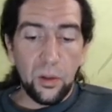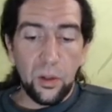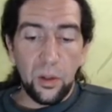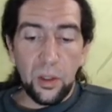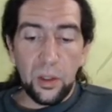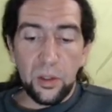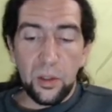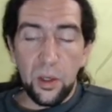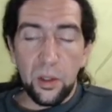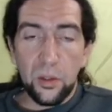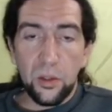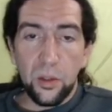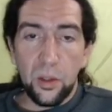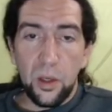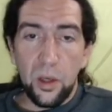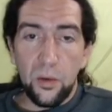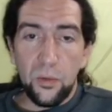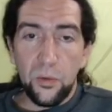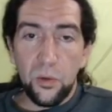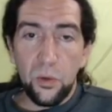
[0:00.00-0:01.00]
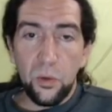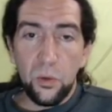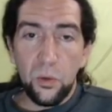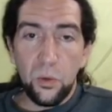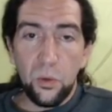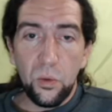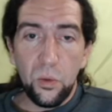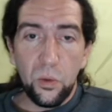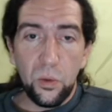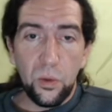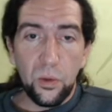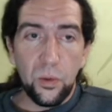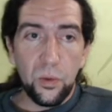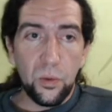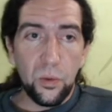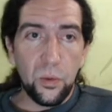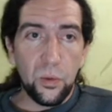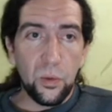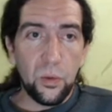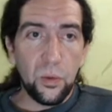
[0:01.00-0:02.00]
essentially, if you
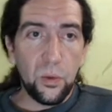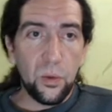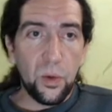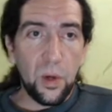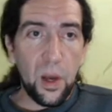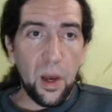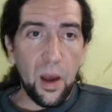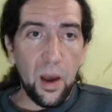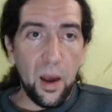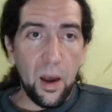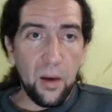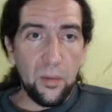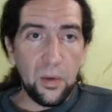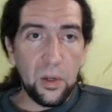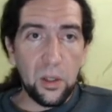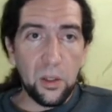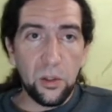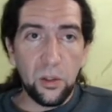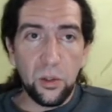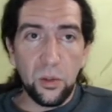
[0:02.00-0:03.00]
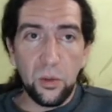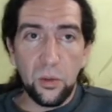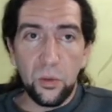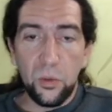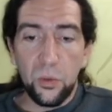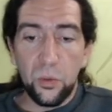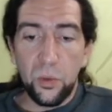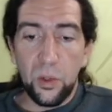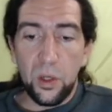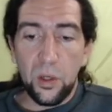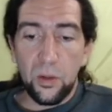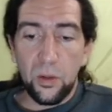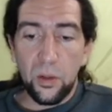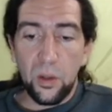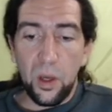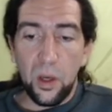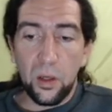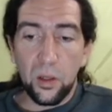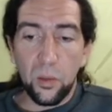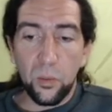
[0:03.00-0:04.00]
have an issue with
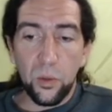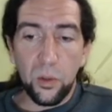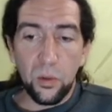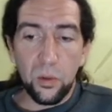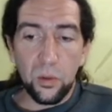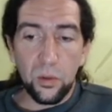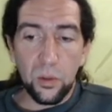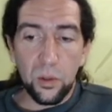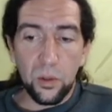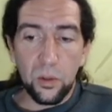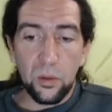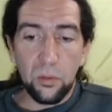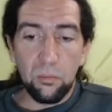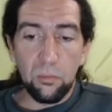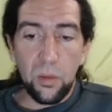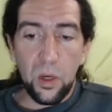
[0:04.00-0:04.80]
a computer system